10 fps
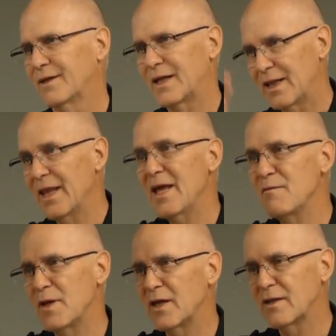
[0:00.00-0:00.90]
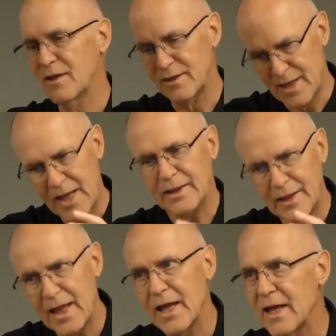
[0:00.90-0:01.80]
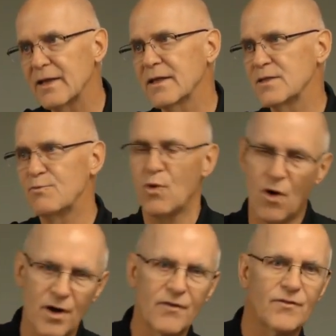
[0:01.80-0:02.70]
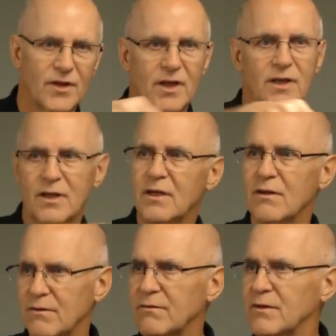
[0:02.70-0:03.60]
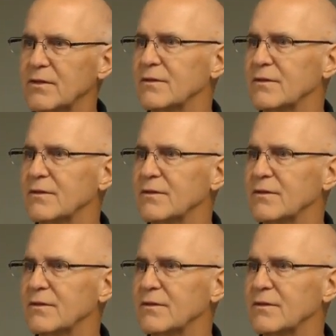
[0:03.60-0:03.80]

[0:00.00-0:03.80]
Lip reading: claiming that that land is part of the,